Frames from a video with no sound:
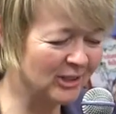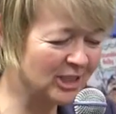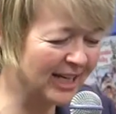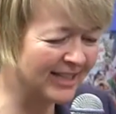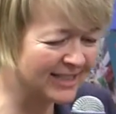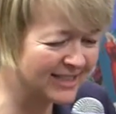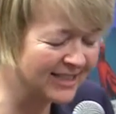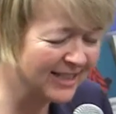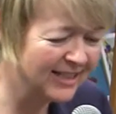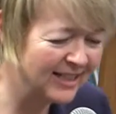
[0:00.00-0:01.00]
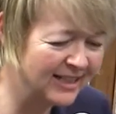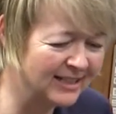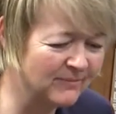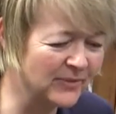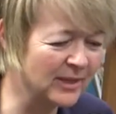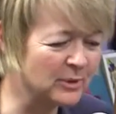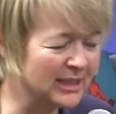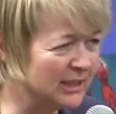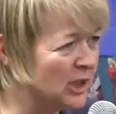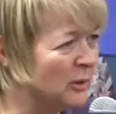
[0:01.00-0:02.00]
cloche hats. Um, there was
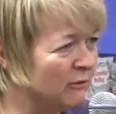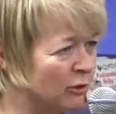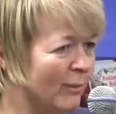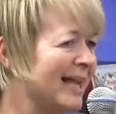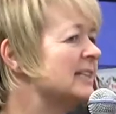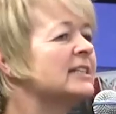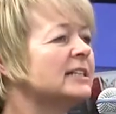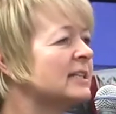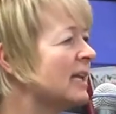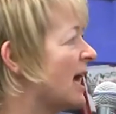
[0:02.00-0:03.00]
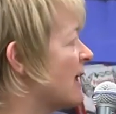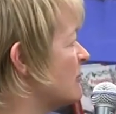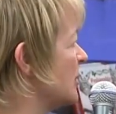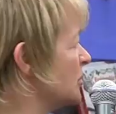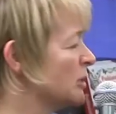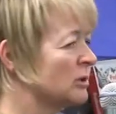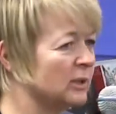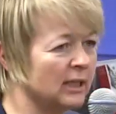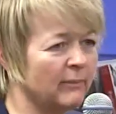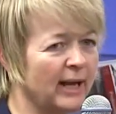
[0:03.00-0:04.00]
a new informality to life. People were
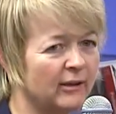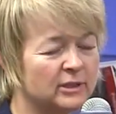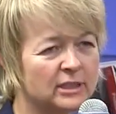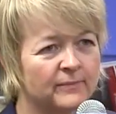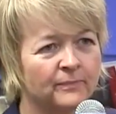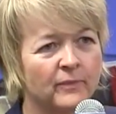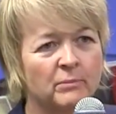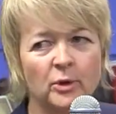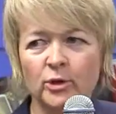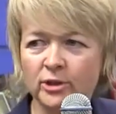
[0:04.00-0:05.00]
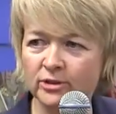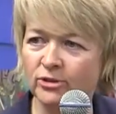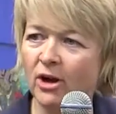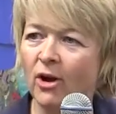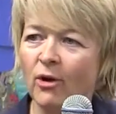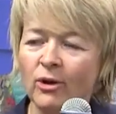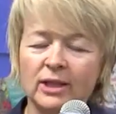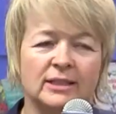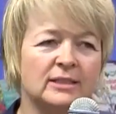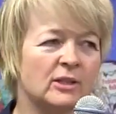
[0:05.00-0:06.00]
talking about birth control
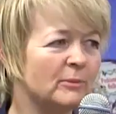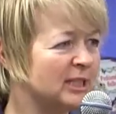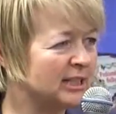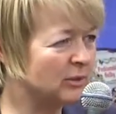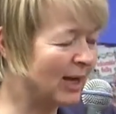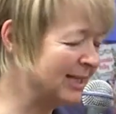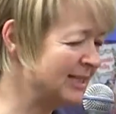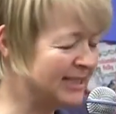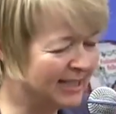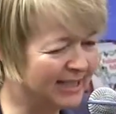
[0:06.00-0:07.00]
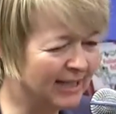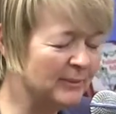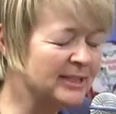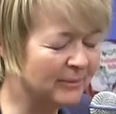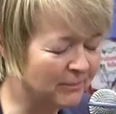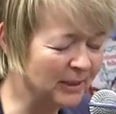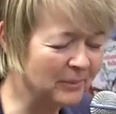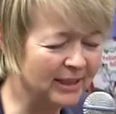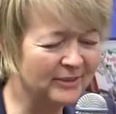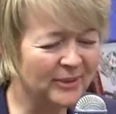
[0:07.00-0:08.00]
and homosexuality. I mean, some
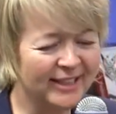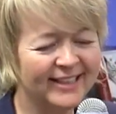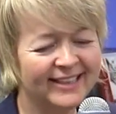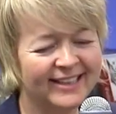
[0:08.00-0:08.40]
people anyway.